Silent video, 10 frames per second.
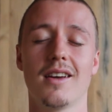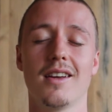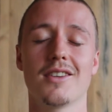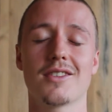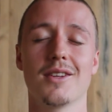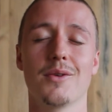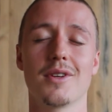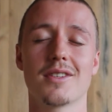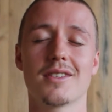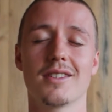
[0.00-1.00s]
and just
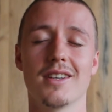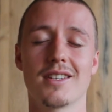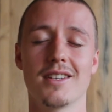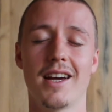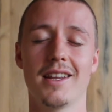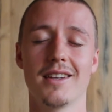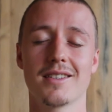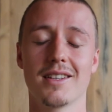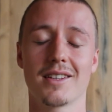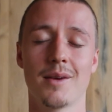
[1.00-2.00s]
notice the silence
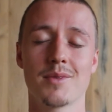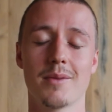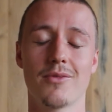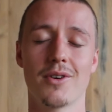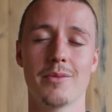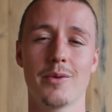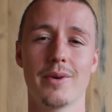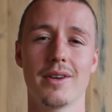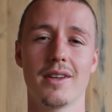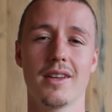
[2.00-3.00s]
that comes up for a
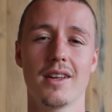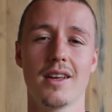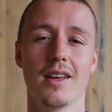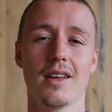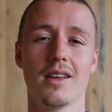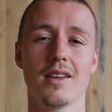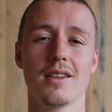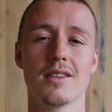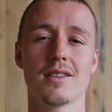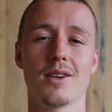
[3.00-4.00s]
moment.
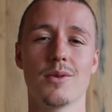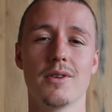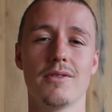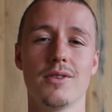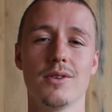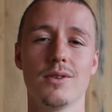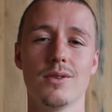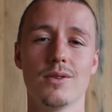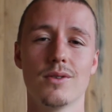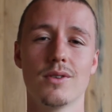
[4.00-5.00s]
So if
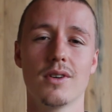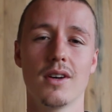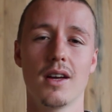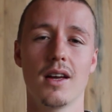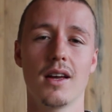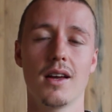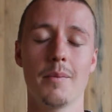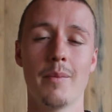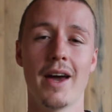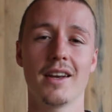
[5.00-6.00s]
you
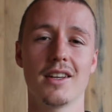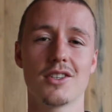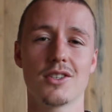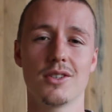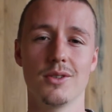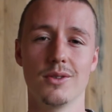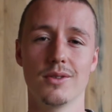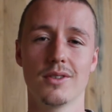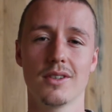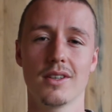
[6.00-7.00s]
manage to
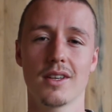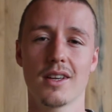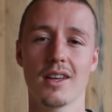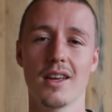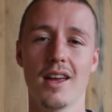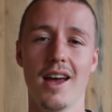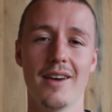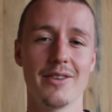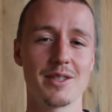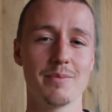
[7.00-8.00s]

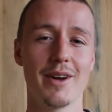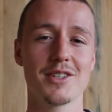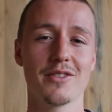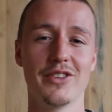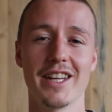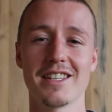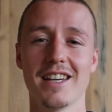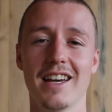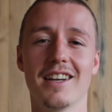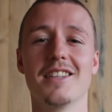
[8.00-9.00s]
have as much of that
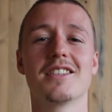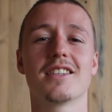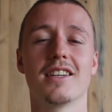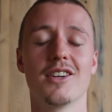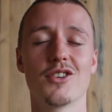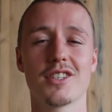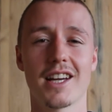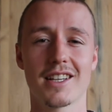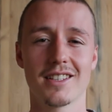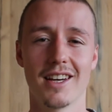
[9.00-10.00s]
silence in your
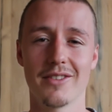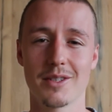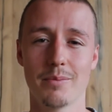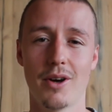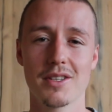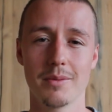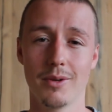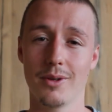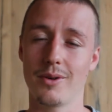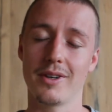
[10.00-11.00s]
sex life as
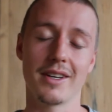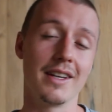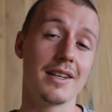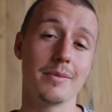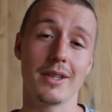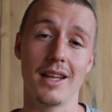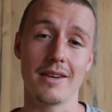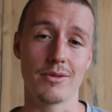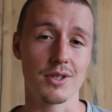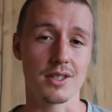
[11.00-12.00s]
possible, or intimate
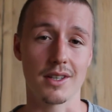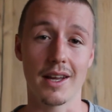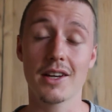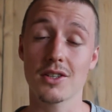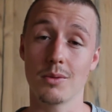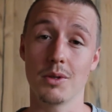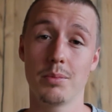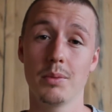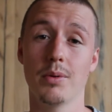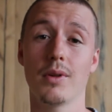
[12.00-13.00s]
life, or just connection with
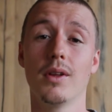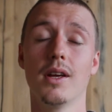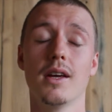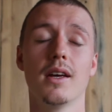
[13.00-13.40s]
people,